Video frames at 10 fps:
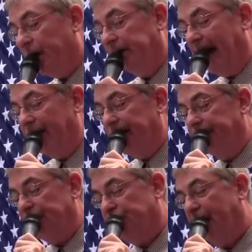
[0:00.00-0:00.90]
allowed them
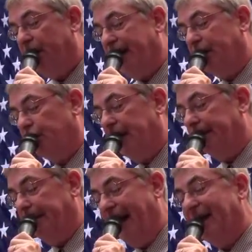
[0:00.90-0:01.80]
to share that dream
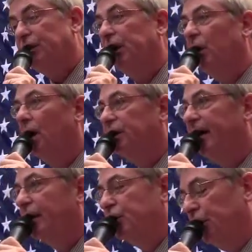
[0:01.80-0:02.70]
and pass it along to
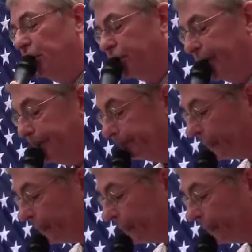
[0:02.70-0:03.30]
their children.